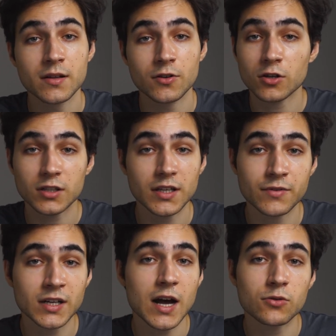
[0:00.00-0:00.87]
Not
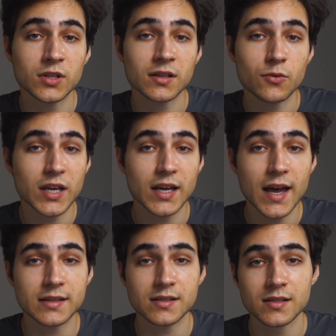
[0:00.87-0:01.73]
even counting the
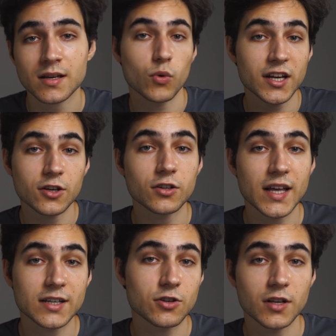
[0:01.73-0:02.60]
weekends, when you could
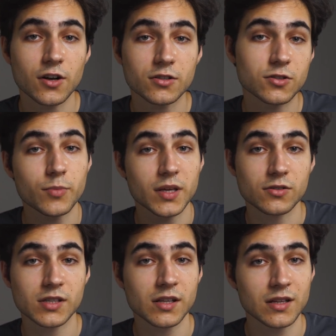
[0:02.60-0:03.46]
actually also be
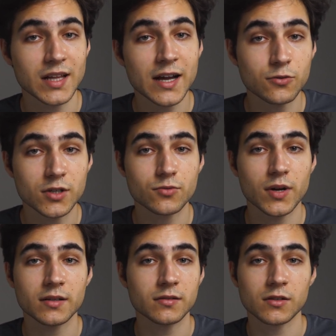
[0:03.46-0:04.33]
using the language
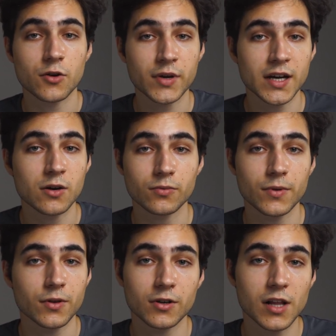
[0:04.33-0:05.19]
when going out
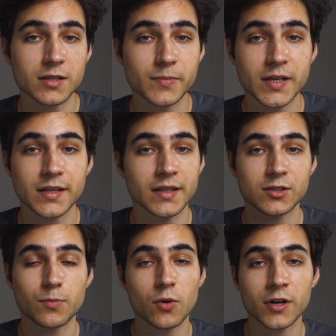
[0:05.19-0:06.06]
with your classmates and
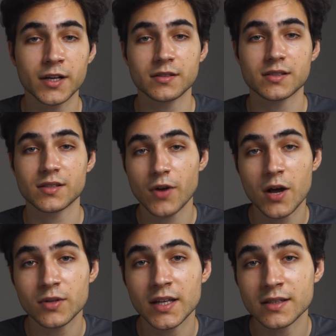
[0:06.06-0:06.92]
exploring the
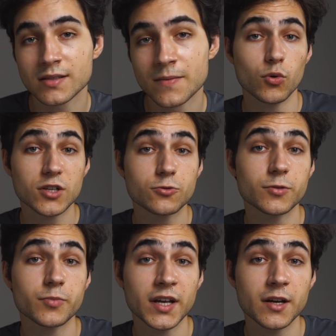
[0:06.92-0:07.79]
surroundings, which
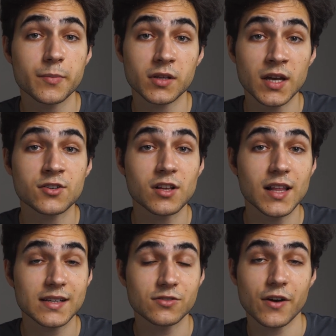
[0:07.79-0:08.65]
would bring a
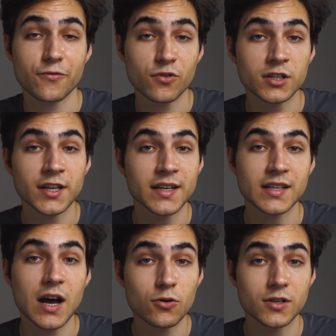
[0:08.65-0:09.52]
potential extra
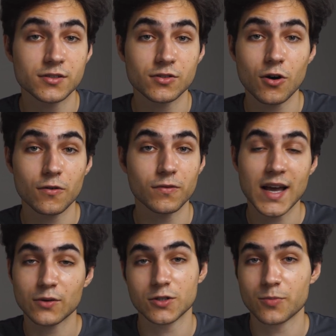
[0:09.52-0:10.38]
48 hours of
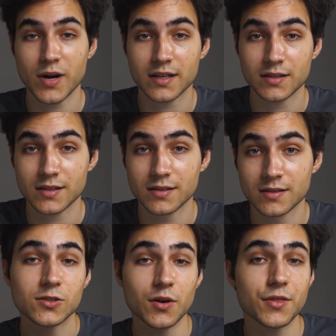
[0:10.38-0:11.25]
language practice.
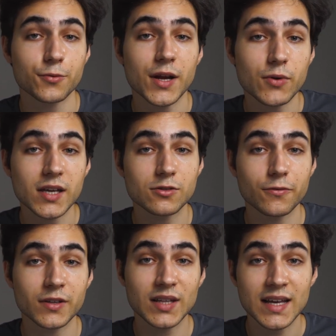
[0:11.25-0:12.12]
So in 3 weeks
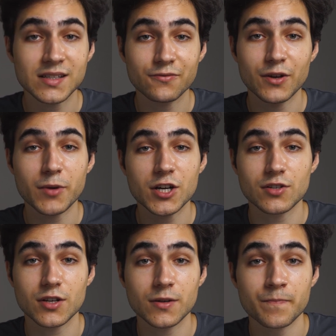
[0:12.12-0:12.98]
of intensive
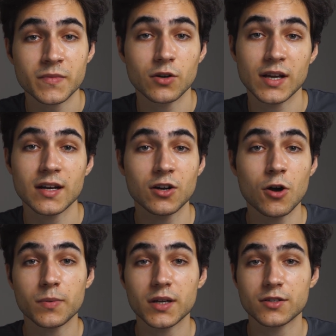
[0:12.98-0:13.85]
immersion, you can
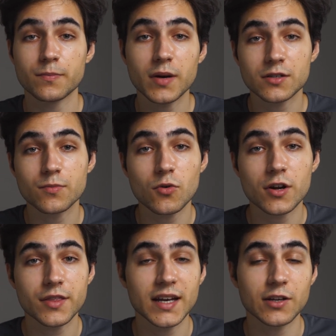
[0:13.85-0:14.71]
accomplish much
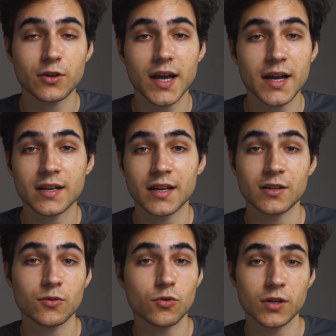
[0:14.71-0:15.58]
more than you can
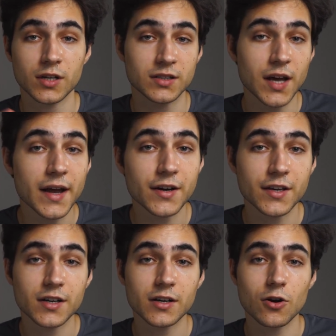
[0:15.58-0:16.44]
in an entire
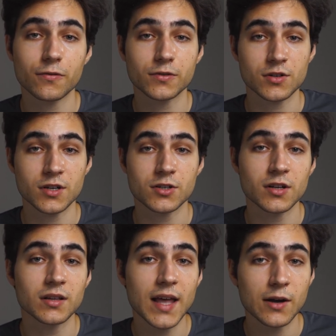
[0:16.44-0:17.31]
year of
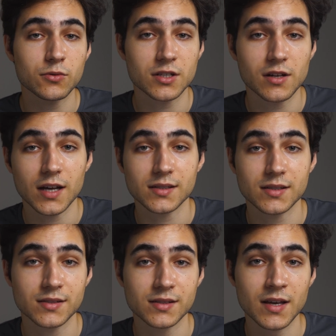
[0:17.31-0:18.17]
traditional language
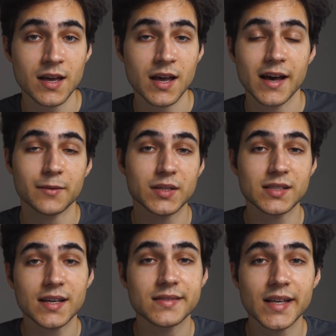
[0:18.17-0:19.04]
classes. And
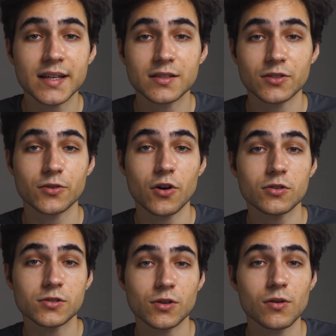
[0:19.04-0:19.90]
besides that, you
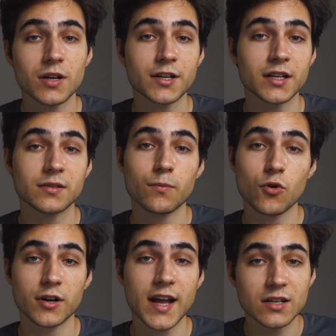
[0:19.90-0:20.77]
also learn it
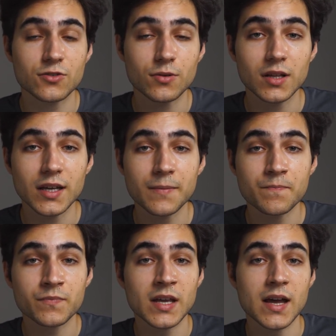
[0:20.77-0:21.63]
more naturally,
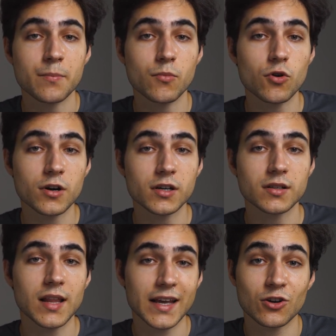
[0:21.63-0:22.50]
more
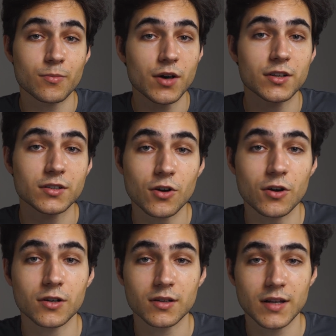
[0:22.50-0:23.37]
like your mother
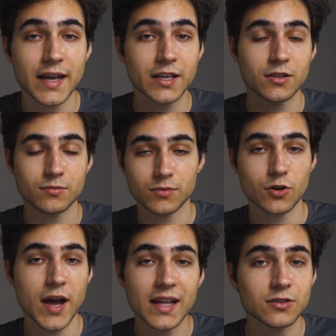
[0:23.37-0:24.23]
tongue, like
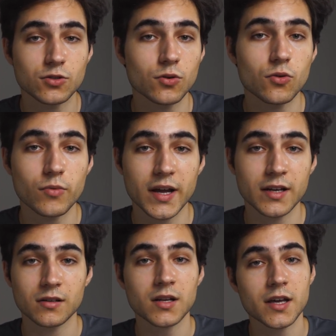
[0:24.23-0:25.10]
you had to
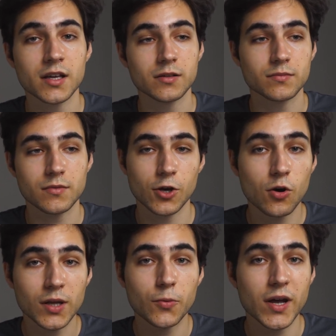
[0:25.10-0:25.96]
when the
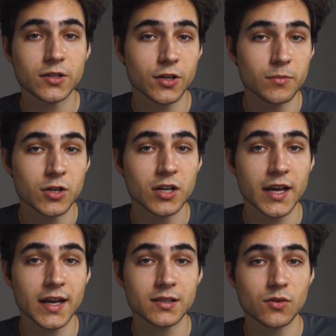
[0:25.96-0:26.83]
only way to
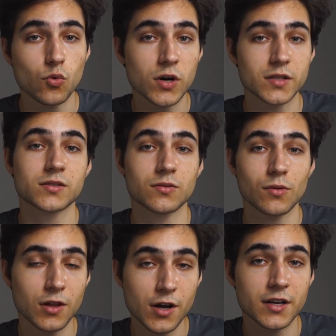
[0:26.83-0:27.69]
communicate was to
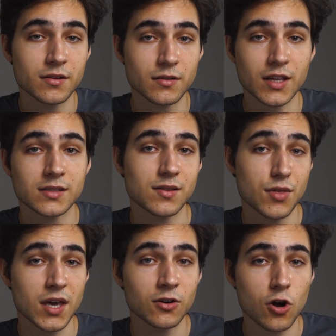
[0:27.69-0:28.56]
learn this
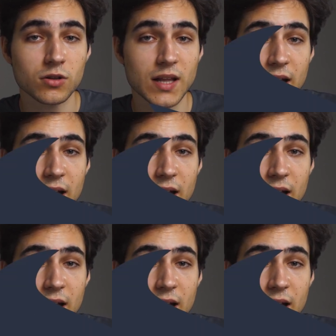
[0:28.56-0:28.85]
thing called